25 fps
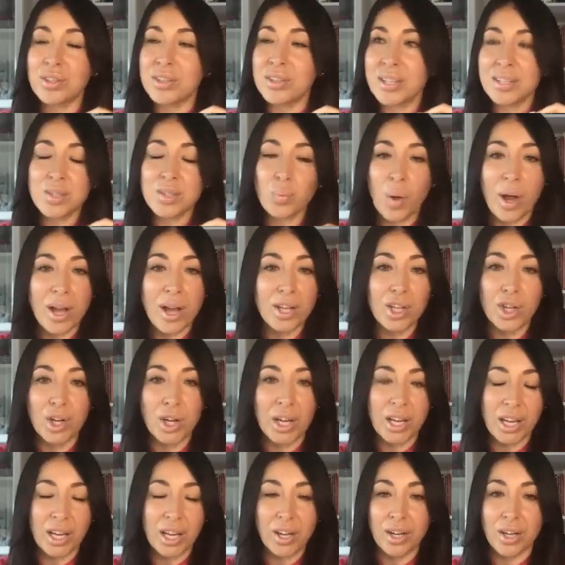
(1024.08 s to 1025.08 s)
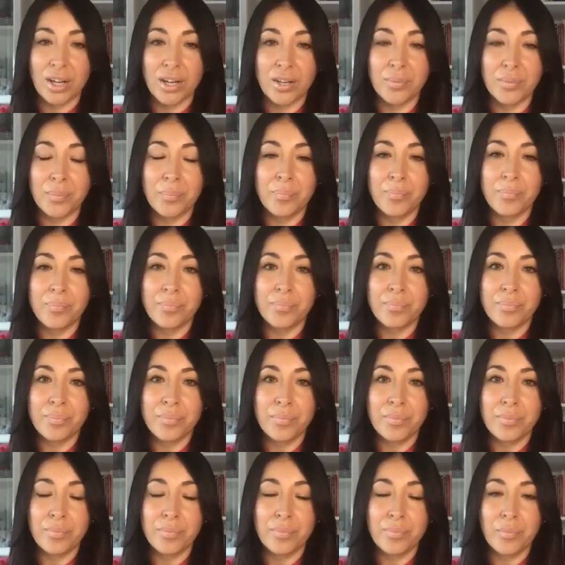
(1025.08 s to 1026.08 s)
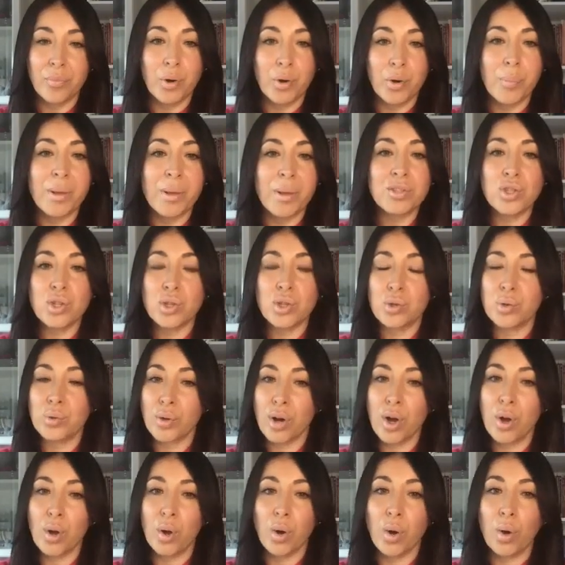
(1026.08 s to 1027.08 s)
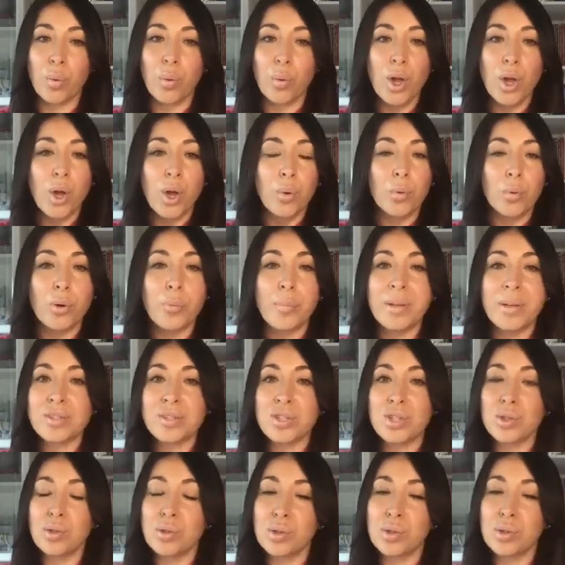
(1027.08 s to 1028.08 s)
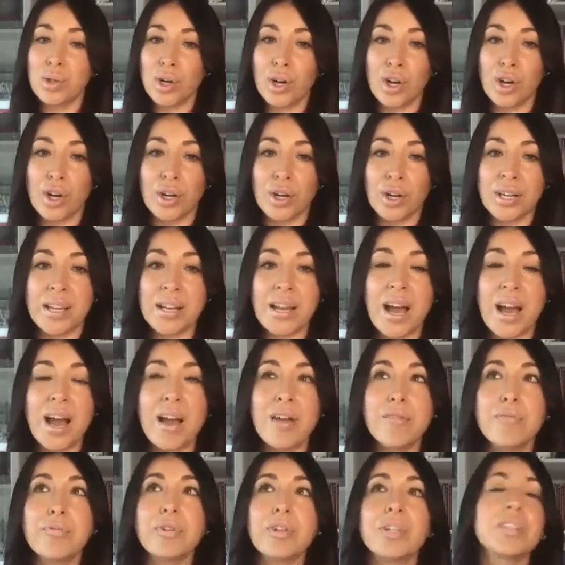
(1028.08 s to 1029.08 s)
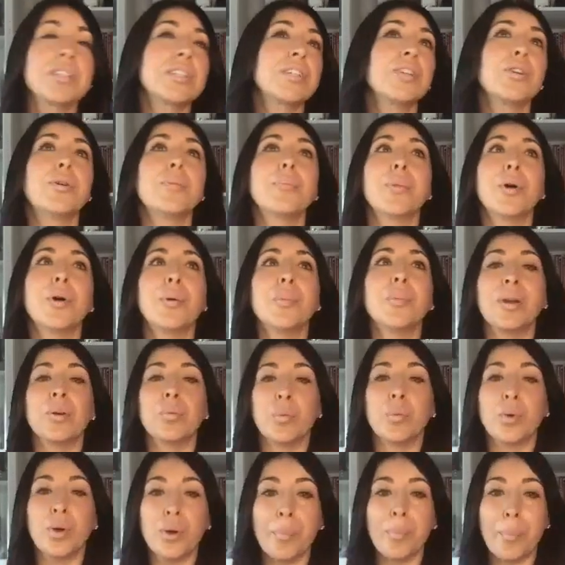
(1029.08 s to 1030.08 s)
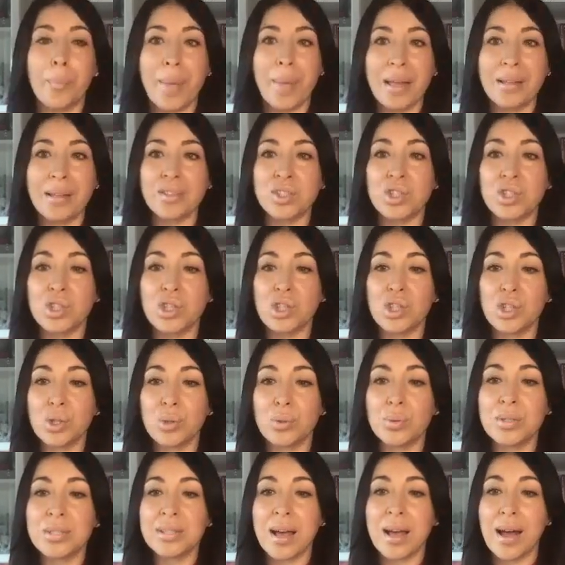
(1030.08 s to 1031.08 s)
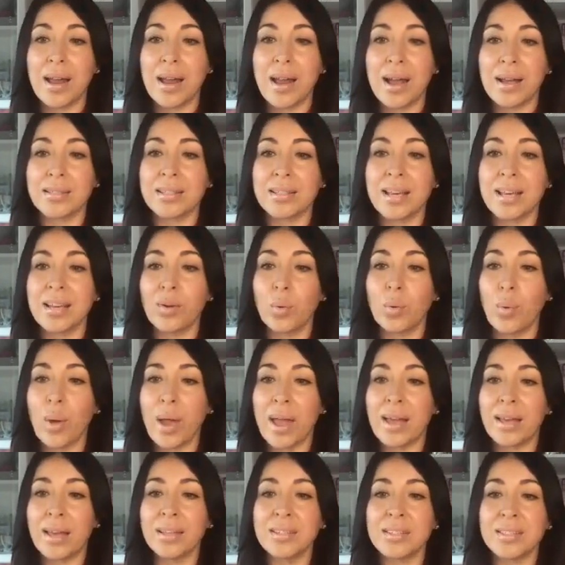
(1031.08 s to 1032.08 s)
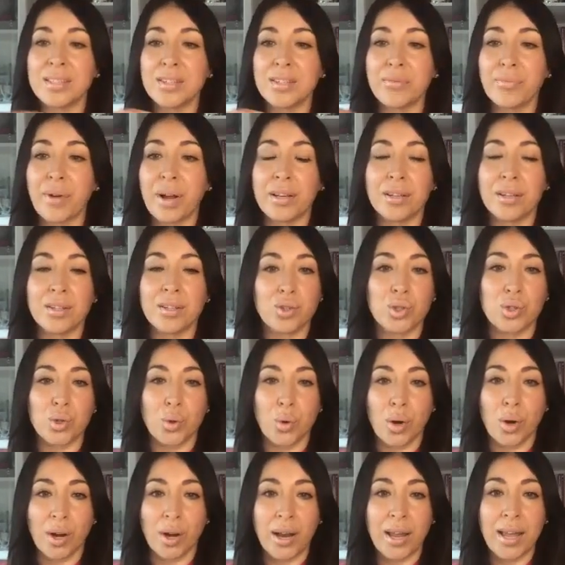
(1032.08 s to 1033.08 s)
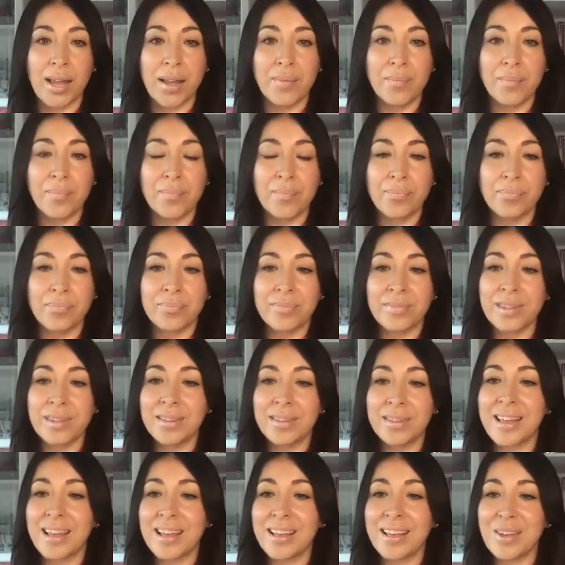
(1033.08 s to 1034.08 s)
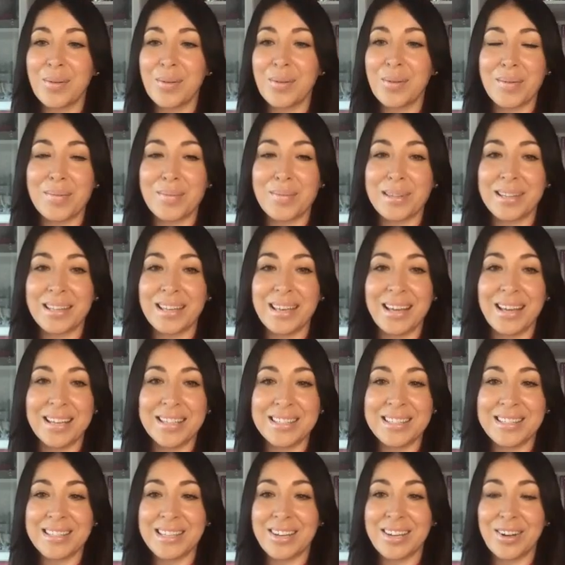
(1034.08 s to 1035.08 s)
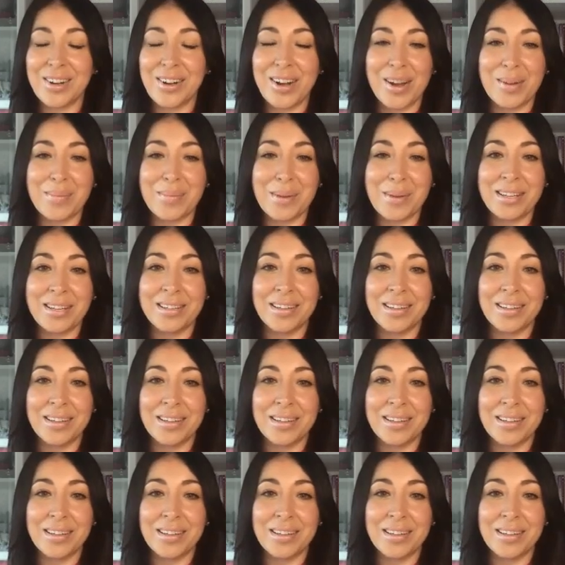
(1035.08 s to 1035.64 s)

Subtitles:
That's why you're here. We're meant to grow. We're meant to learn. In every little moment, we're meant to use that as like ways to find a story. Thank you, Emily. I see your comment.